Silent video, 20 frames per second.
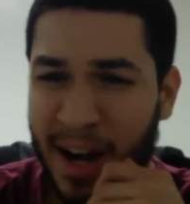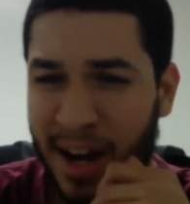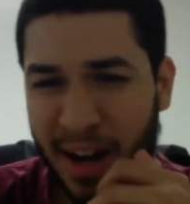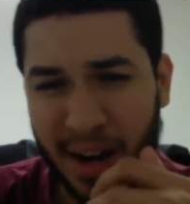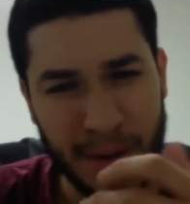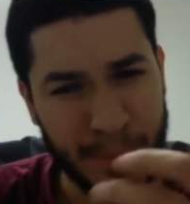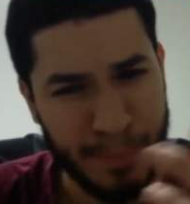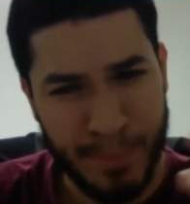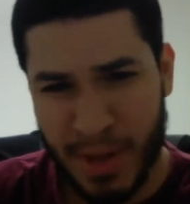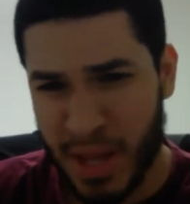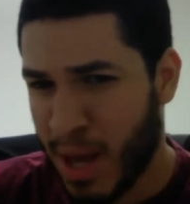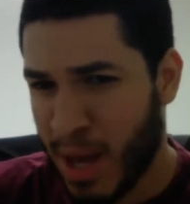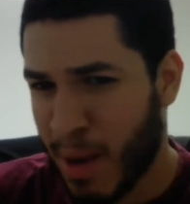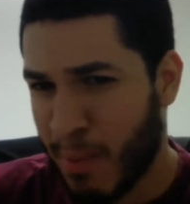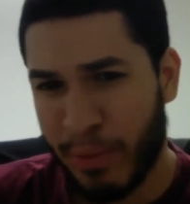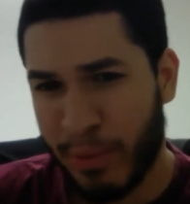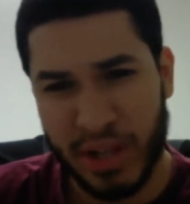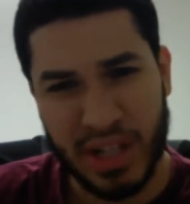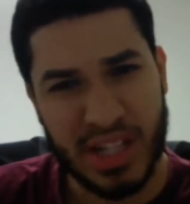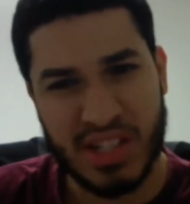
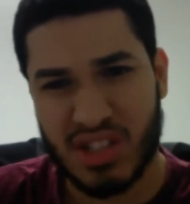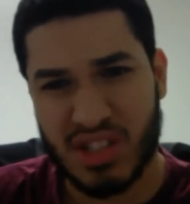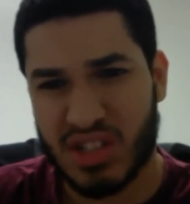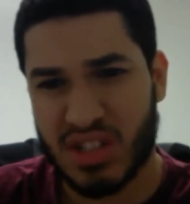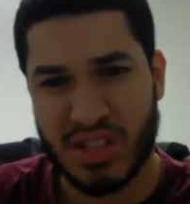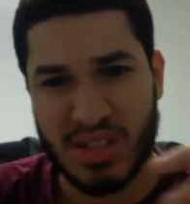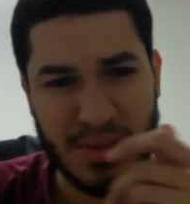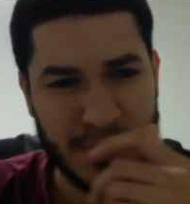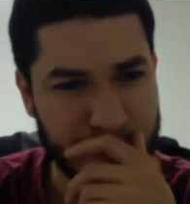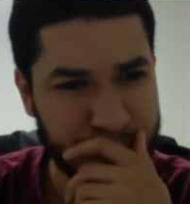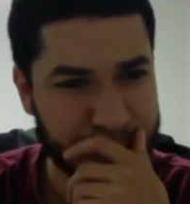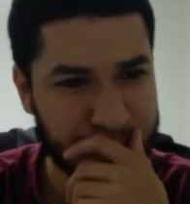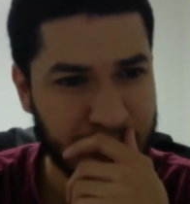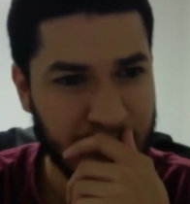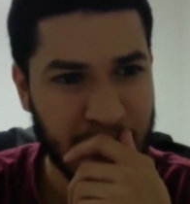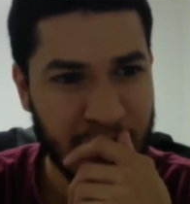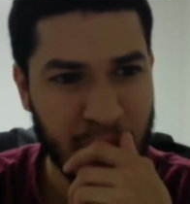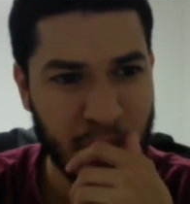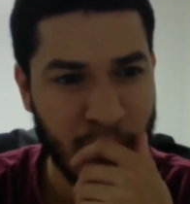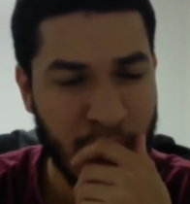But it's just,
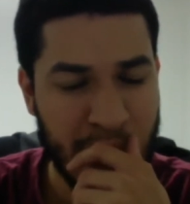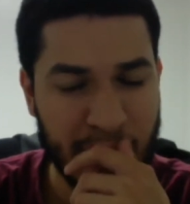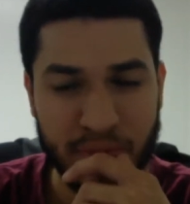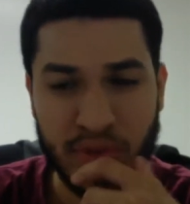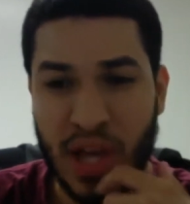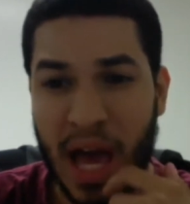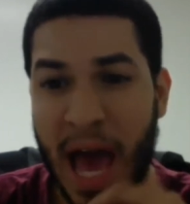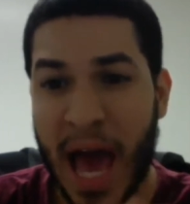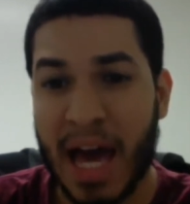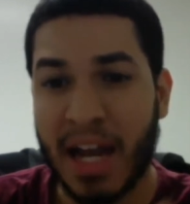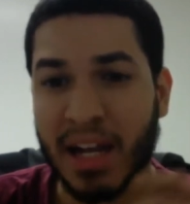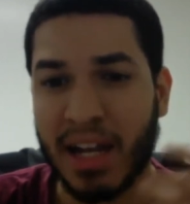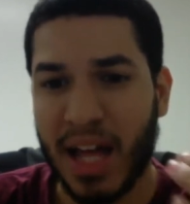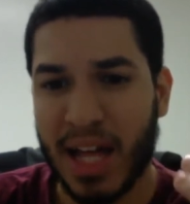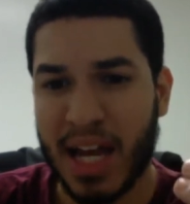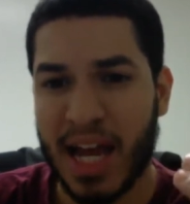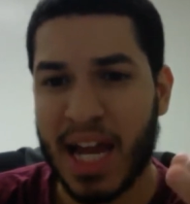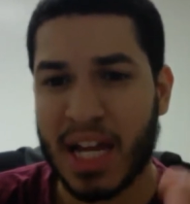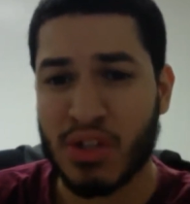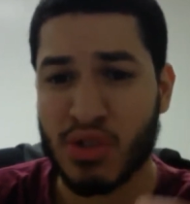you have to add a
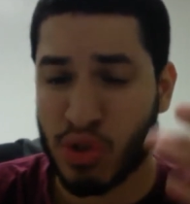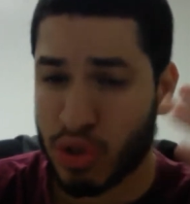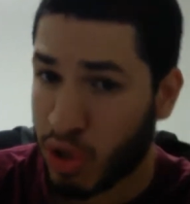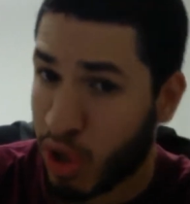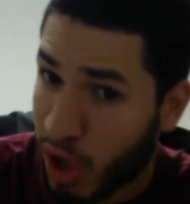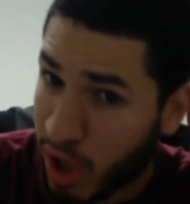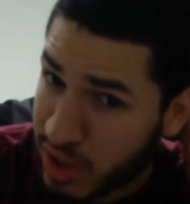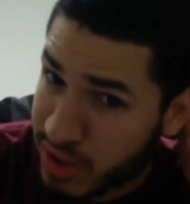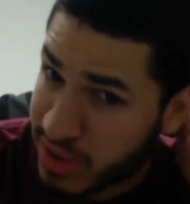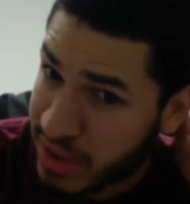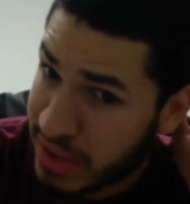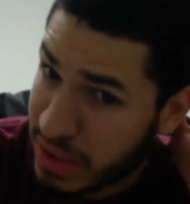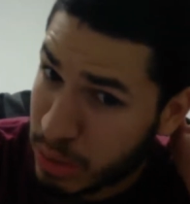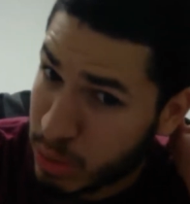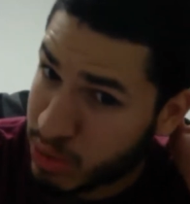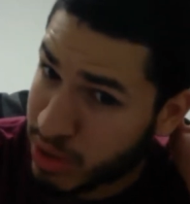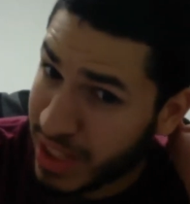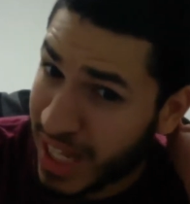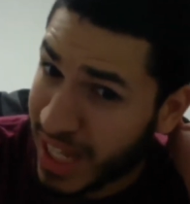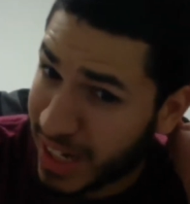lot of extra cards and
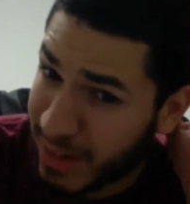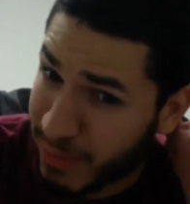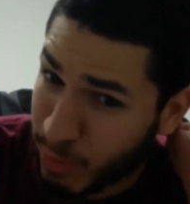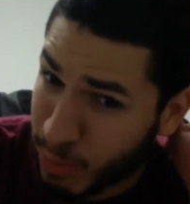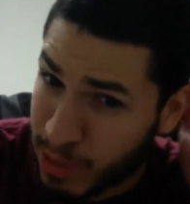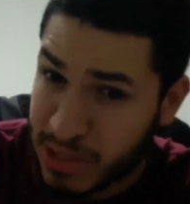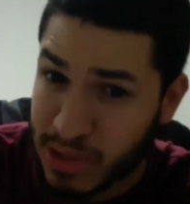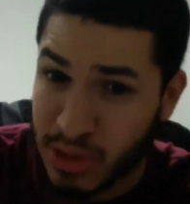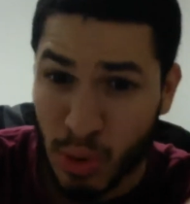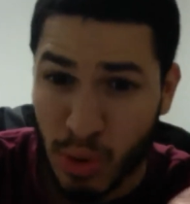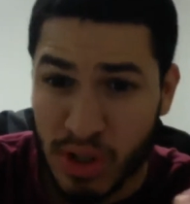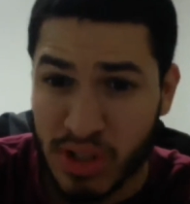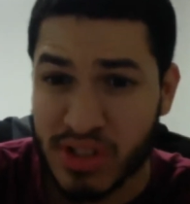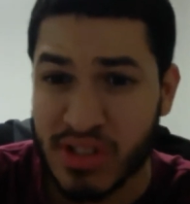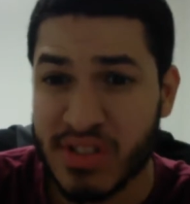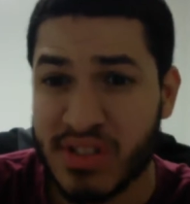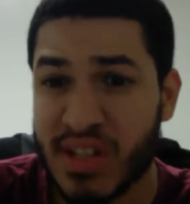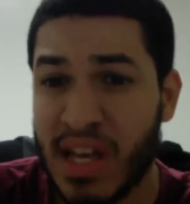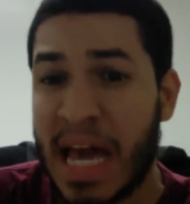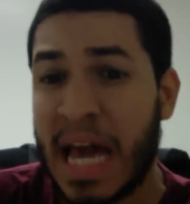use a lot of
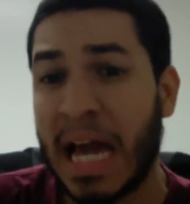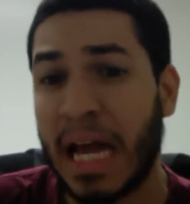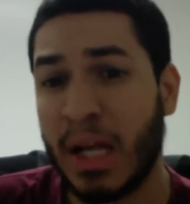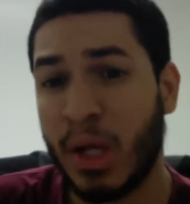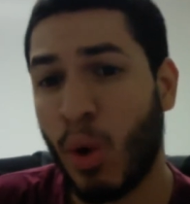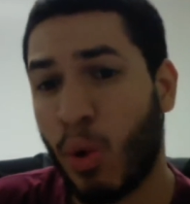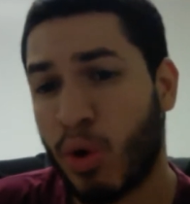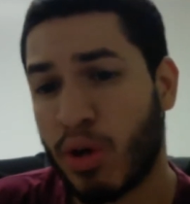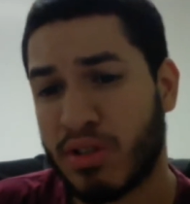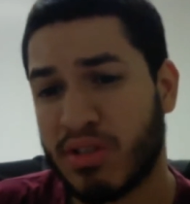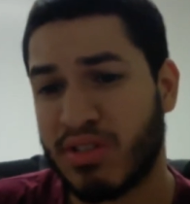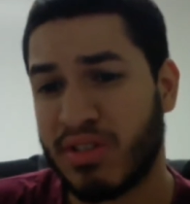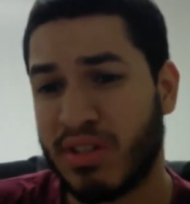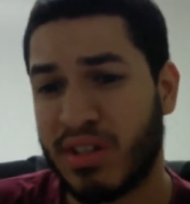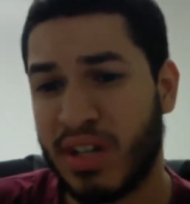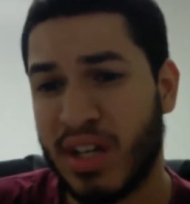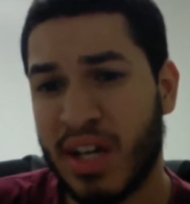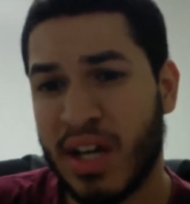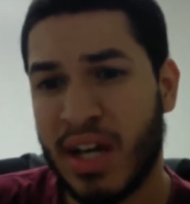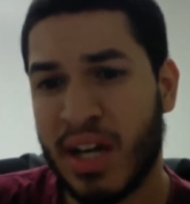resources in order
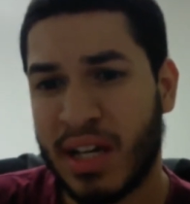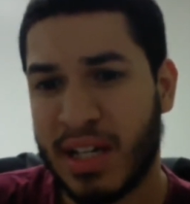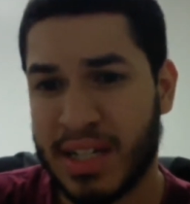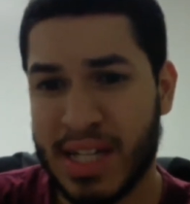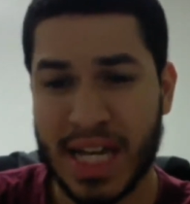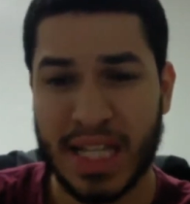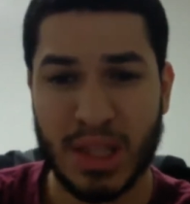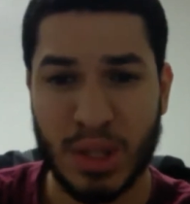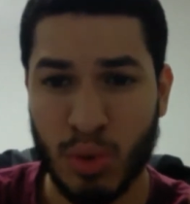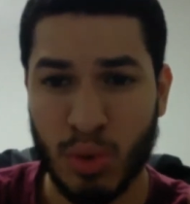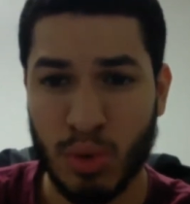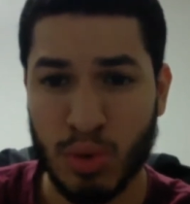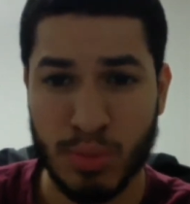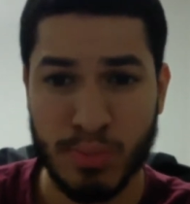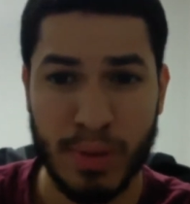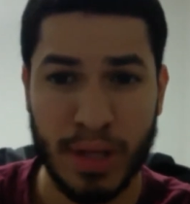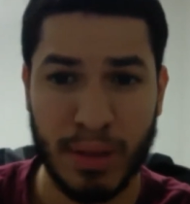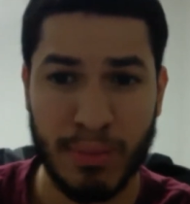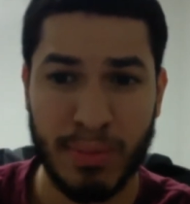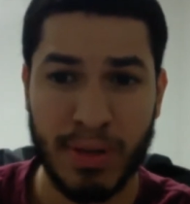to get those
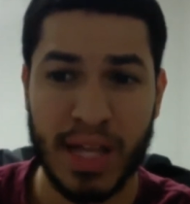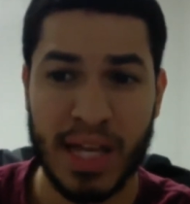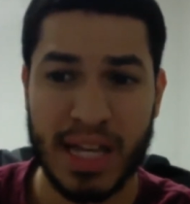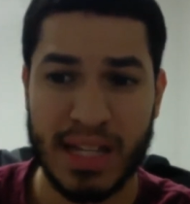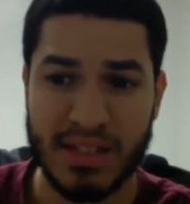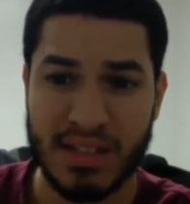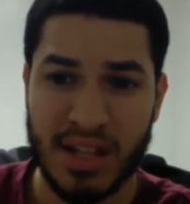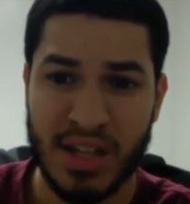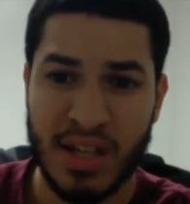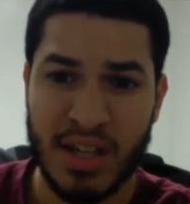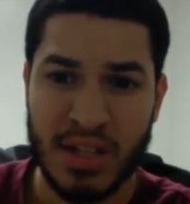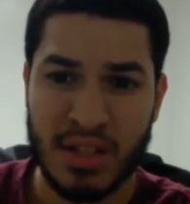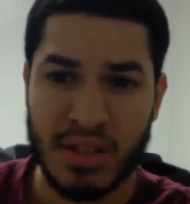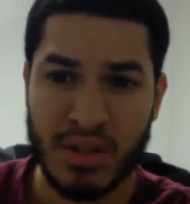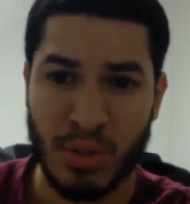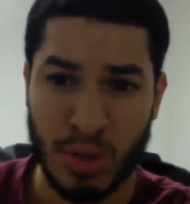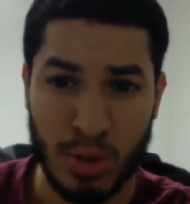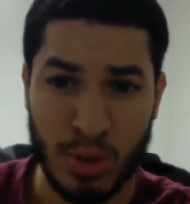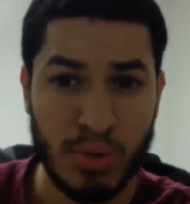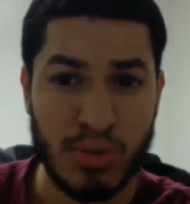big plays.
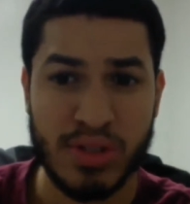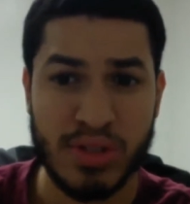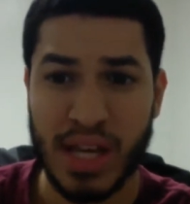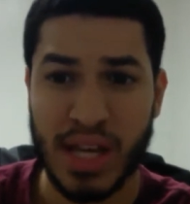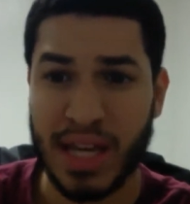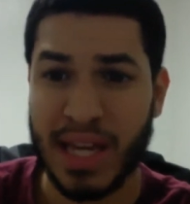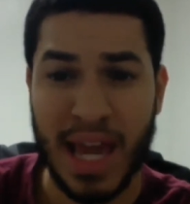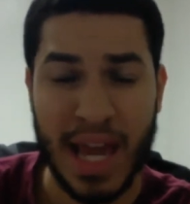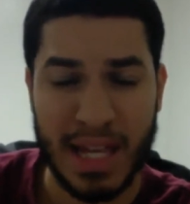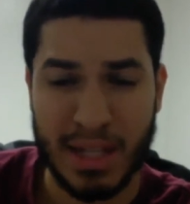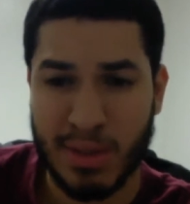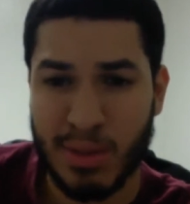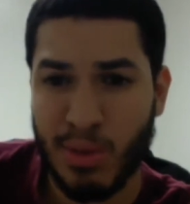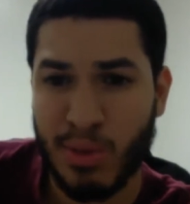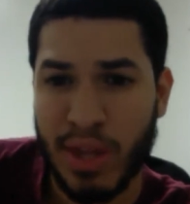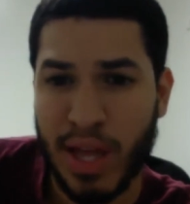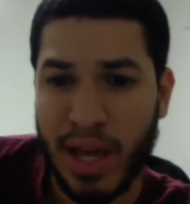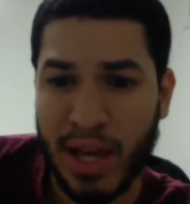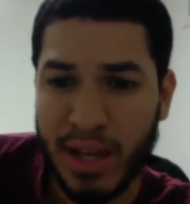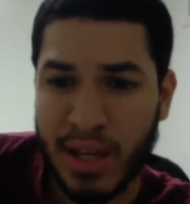So Yusei can't
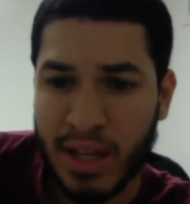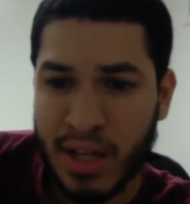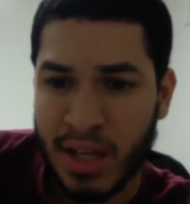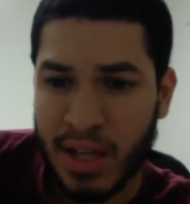do that.